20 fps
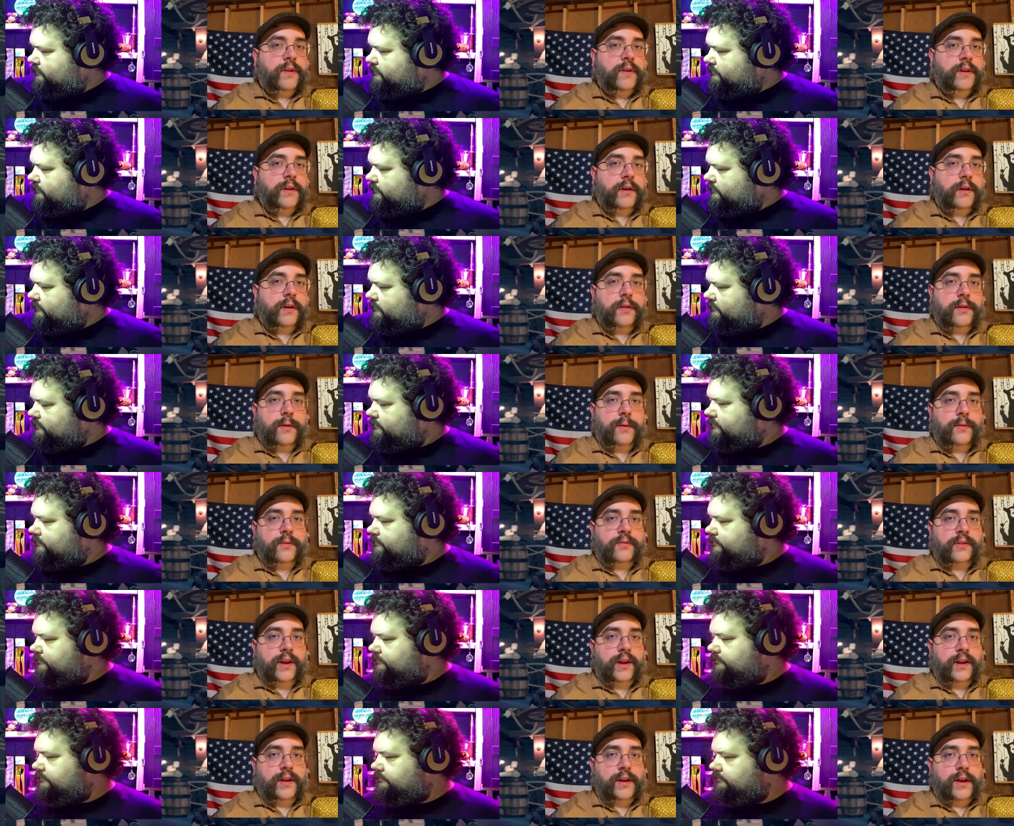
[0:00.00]
Speaker 1: of those like
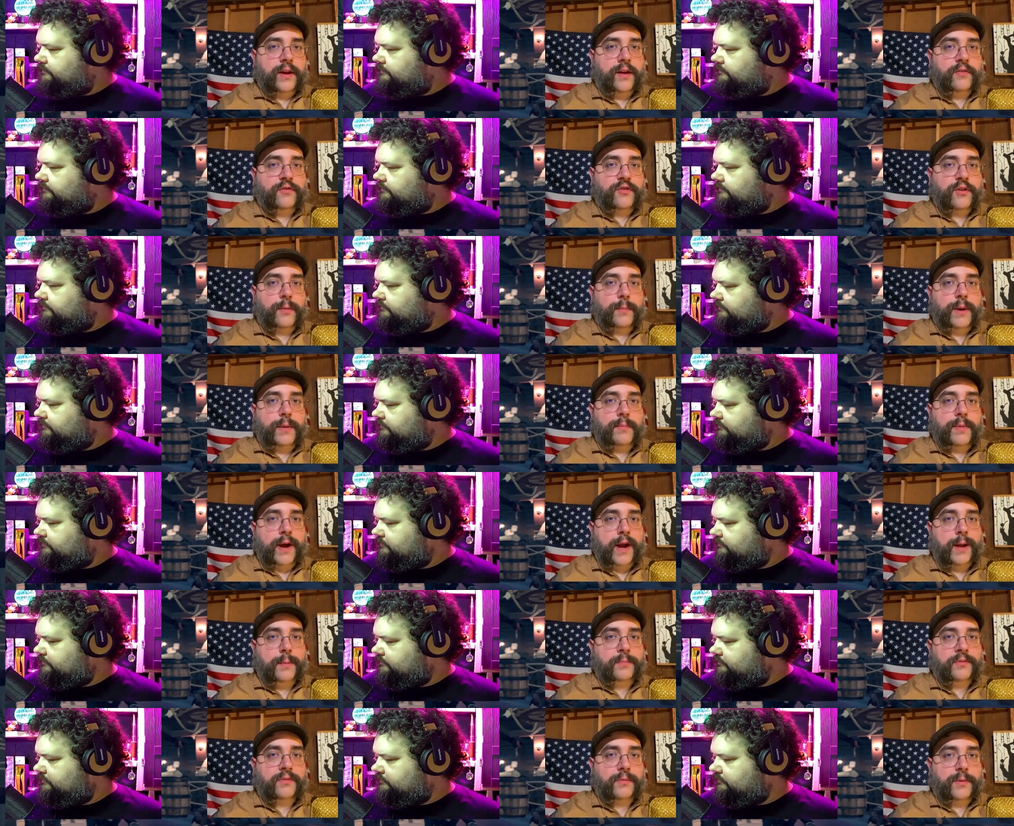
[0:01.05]
uh, German pipes
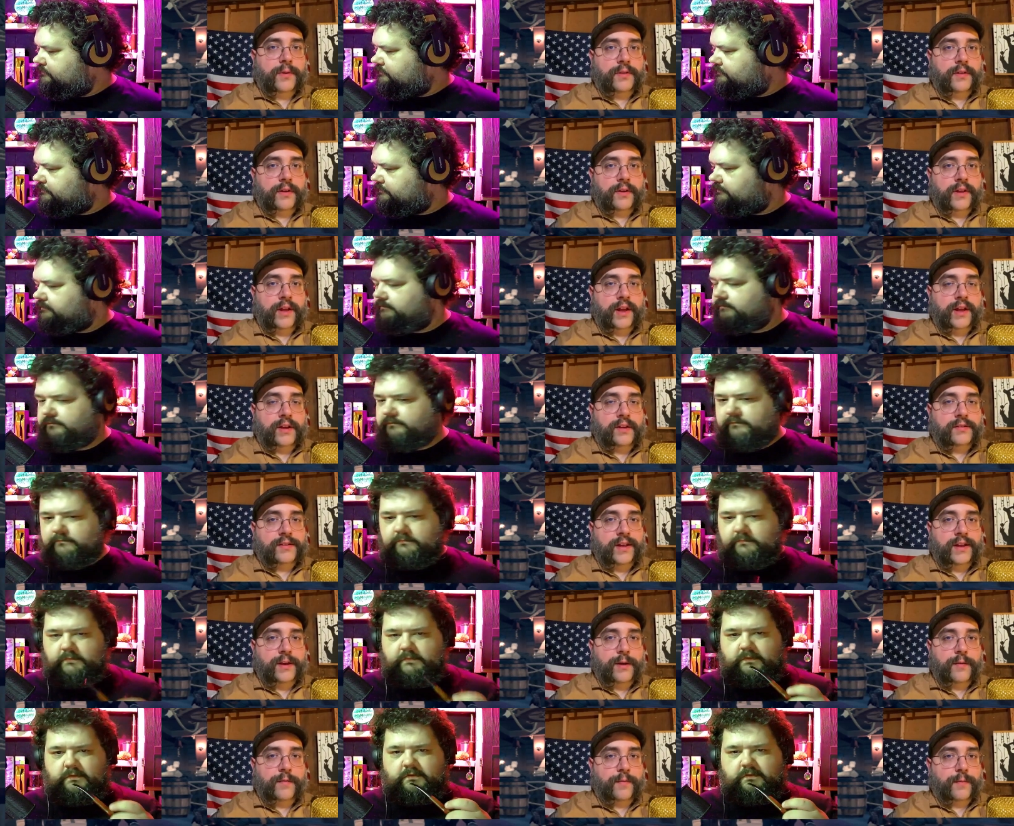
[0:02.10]
where they're like they go
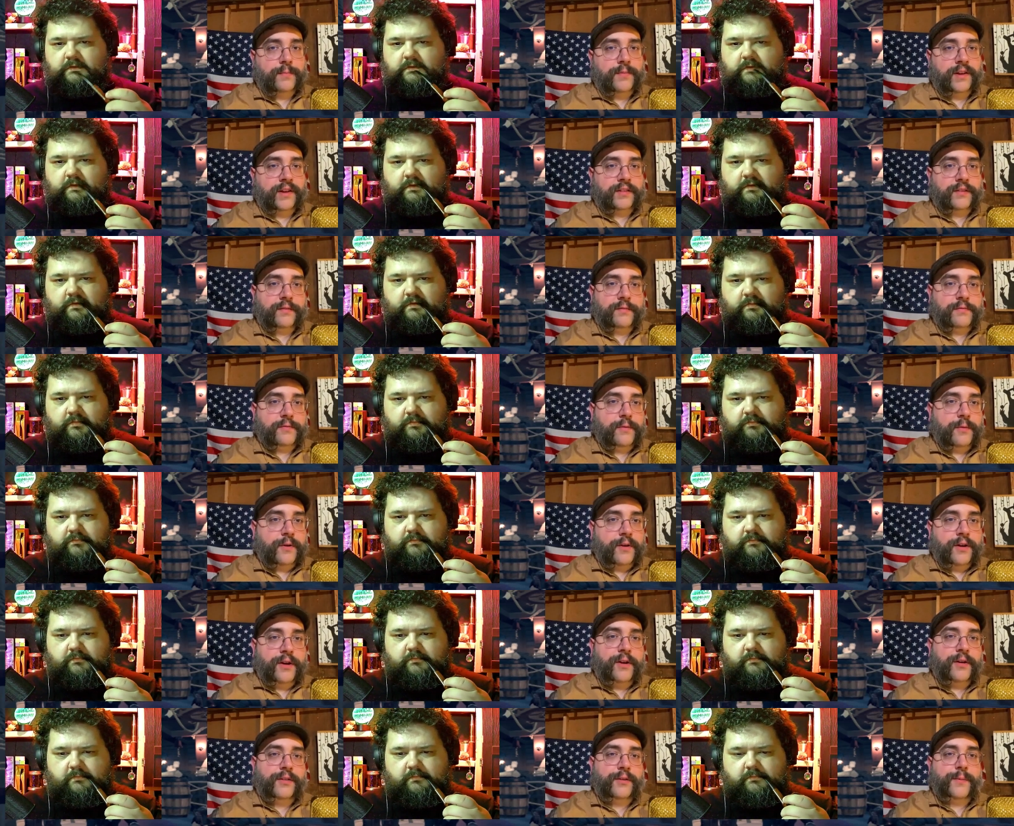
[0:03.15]
from like the floor all the
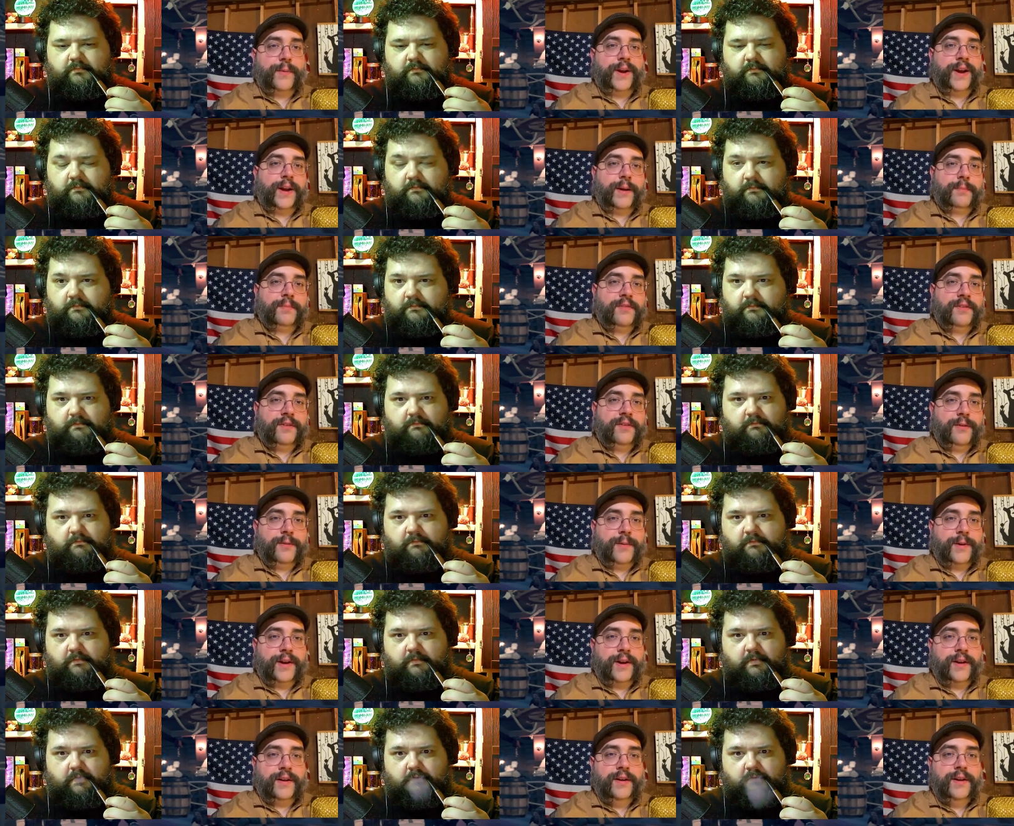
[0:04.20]
way up to
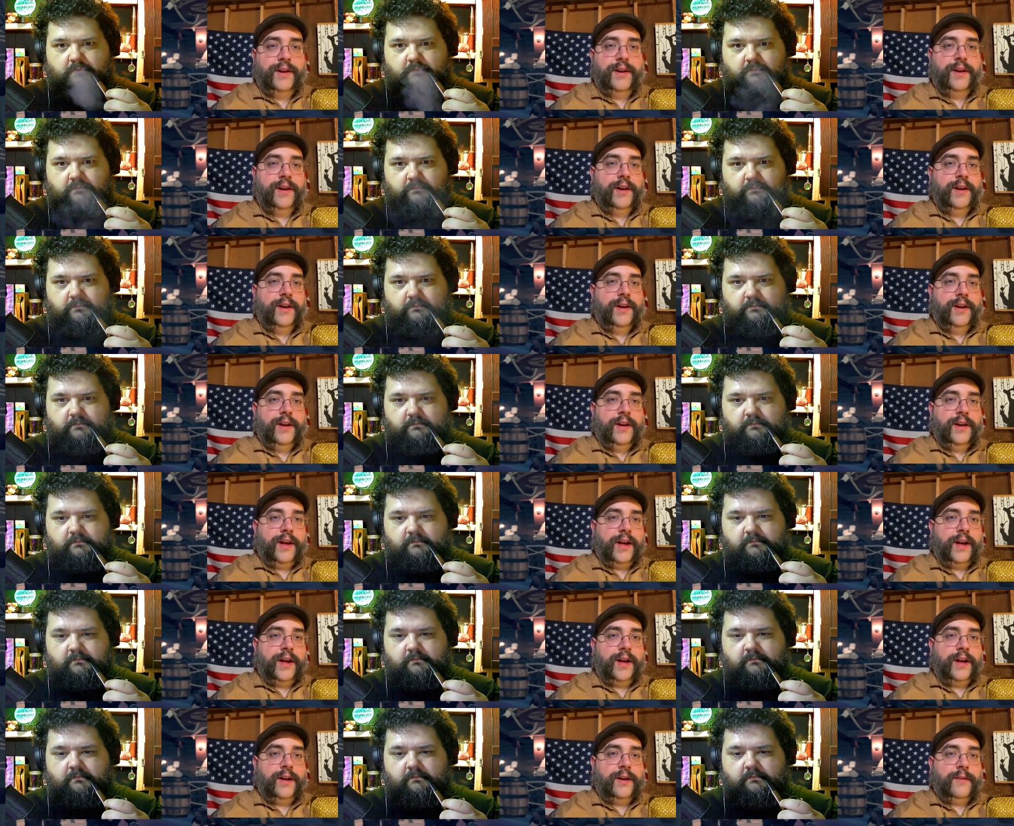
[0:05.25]
uh, uh,
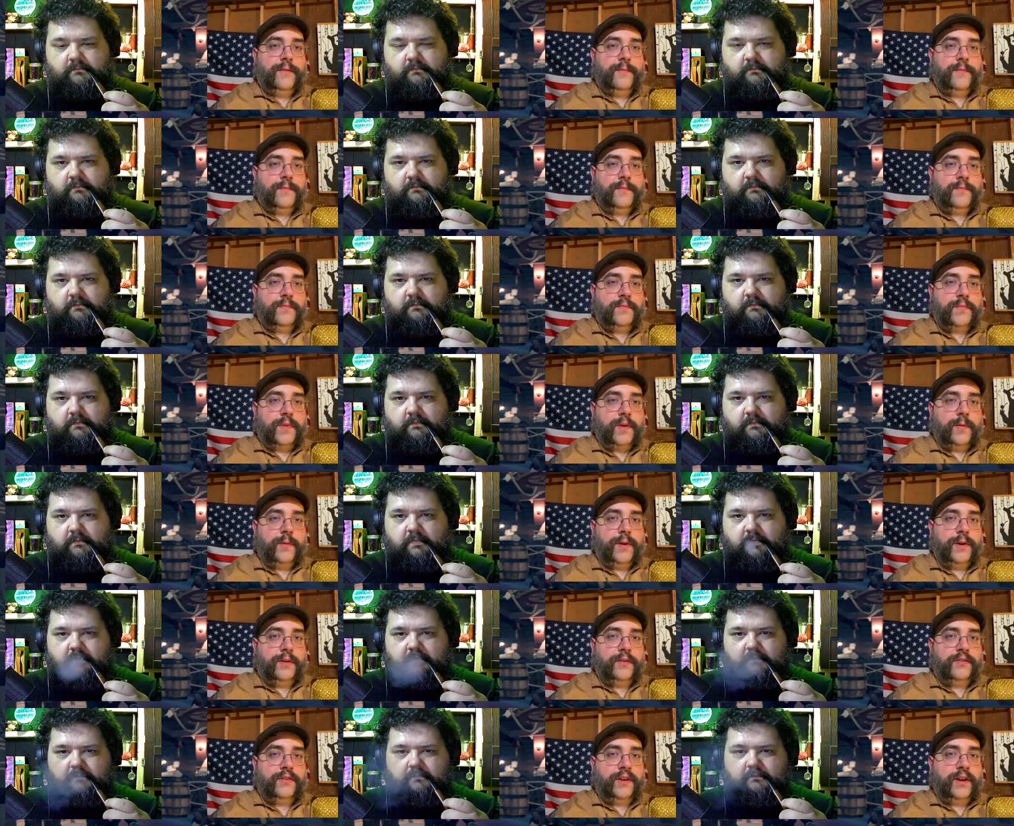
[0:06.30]
where you're
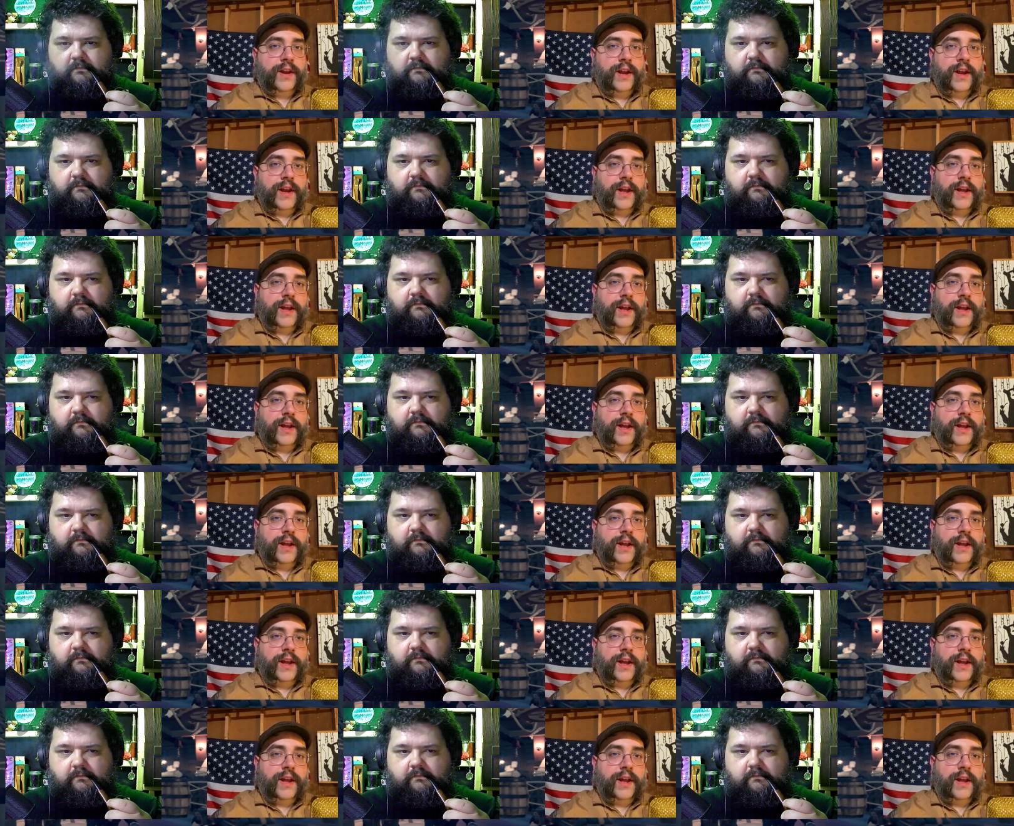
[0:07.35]
sitting